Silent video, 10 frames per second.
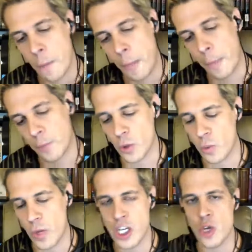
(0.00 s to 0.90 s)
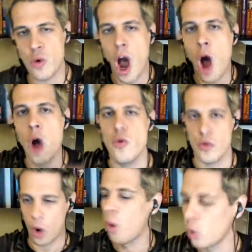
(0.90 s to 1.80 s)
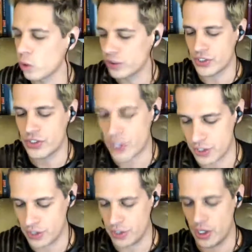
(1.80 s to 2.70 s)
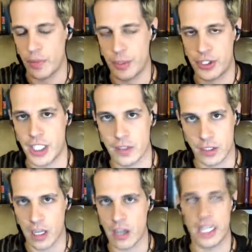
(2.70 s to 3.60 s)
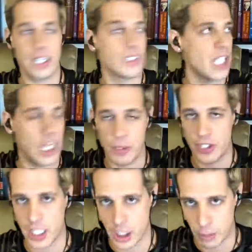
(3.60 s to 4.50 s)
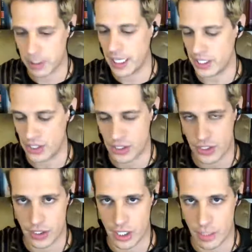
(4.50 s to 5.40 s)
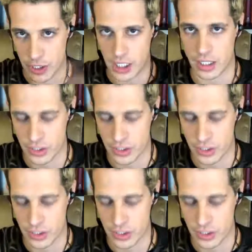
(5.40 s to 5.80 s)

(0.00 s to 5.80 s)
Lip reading: But when you own all discussion of a particular kind in a particular place, in a particular